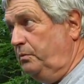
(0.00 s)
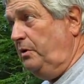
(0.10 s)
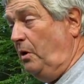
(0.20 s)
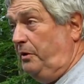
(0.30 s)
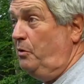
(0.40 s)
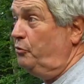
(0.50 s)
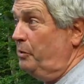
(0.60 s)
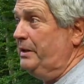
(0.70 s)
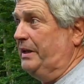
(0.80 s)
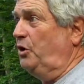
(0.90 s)
No, there was
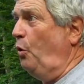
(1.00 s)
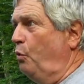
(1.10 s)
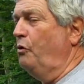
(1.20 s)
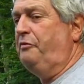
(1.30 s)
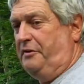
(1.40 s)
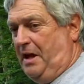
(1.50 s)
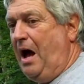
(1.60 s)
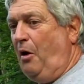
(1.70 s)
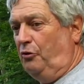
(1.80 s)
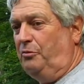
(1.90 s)
really no wolf in the
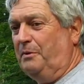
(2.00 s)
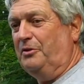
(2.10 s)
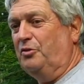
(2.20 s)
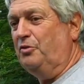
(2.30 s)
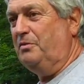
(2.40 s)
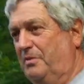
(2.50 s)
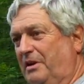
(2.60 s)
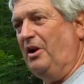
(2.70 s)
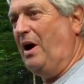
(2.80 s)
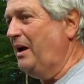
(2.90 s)
house. But the, yeah.
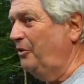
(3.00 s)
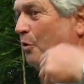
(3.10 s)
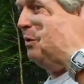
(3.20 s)
you know, I don't know